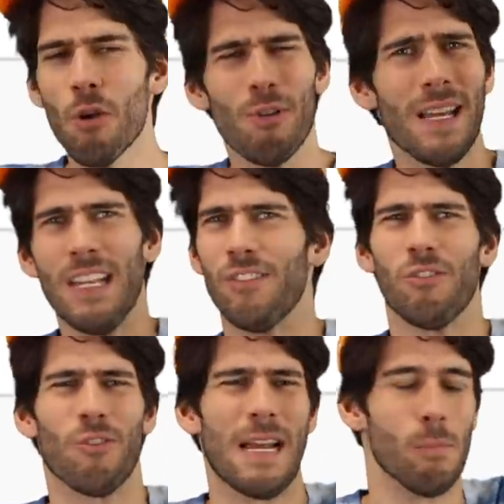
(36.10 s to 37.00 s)
to
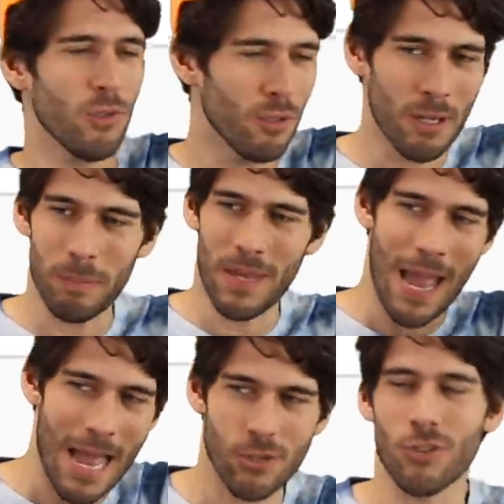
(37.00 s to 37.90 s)
Instagram. Let's look up the
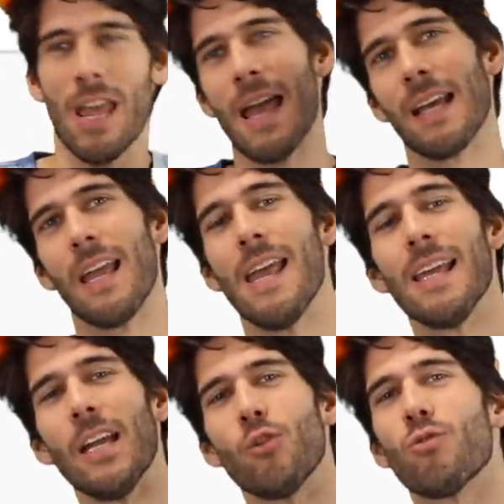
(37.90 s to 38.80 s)
hashtag
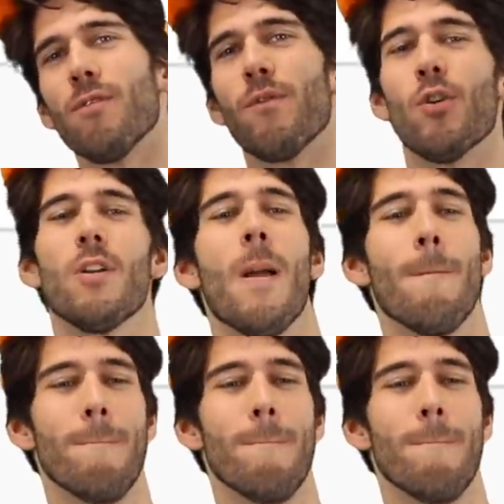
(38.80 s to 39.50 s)
introvert